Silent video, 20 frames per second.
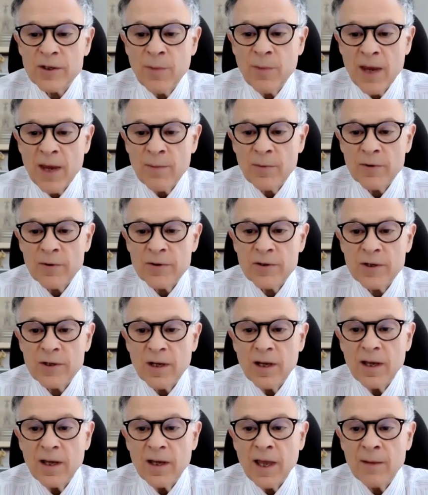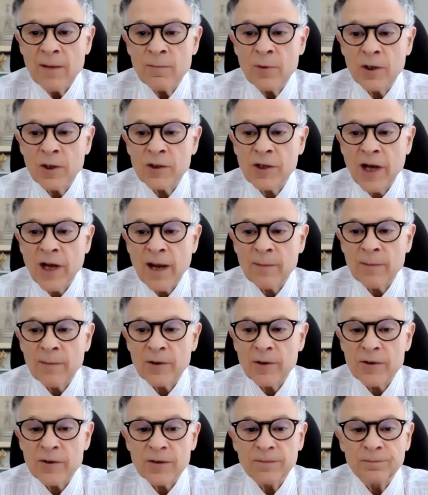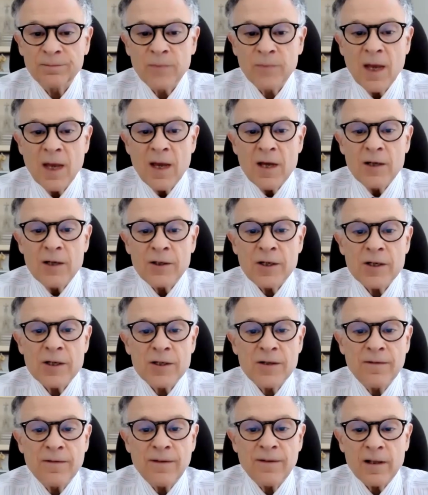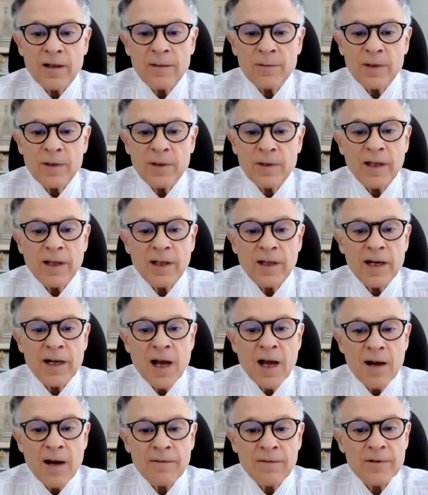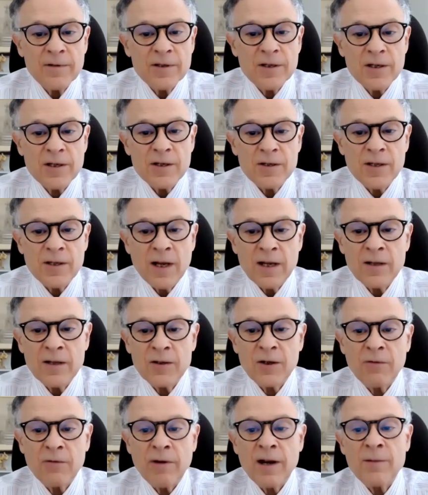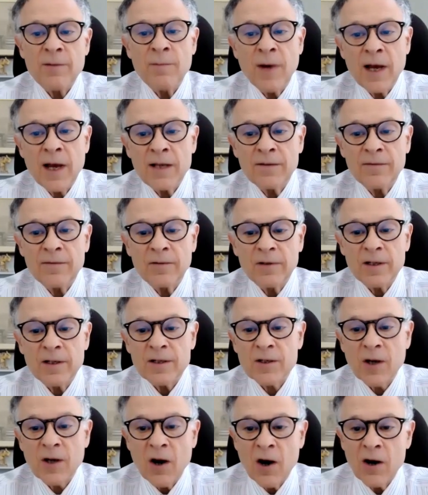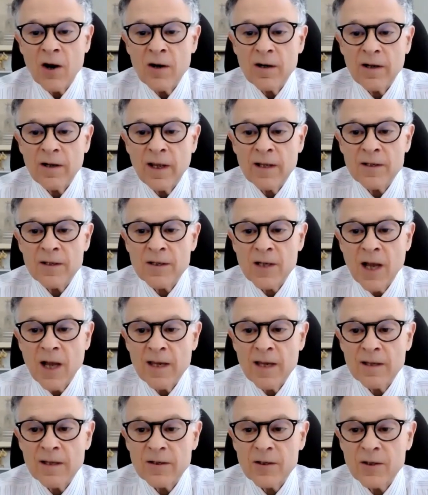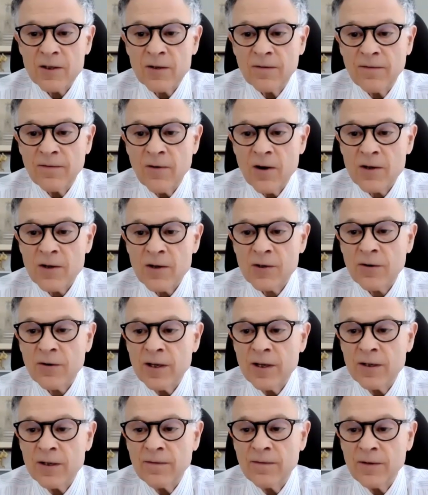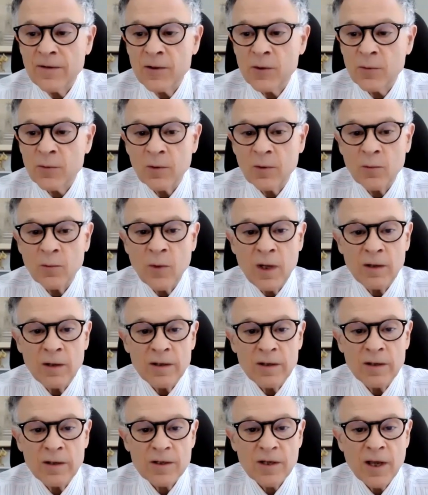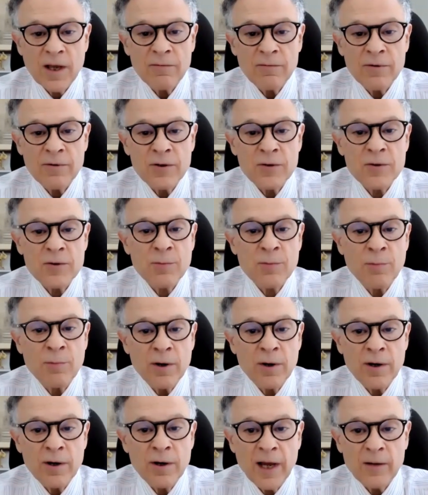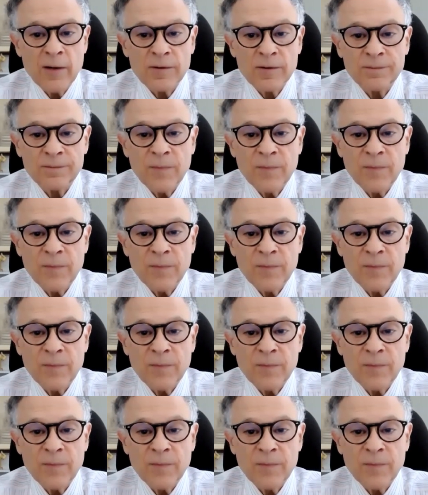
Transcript: papers and book chapters. She has developed and led conferences that integrate mindfulness, art, and science to foster individual wellness and reduce burnout.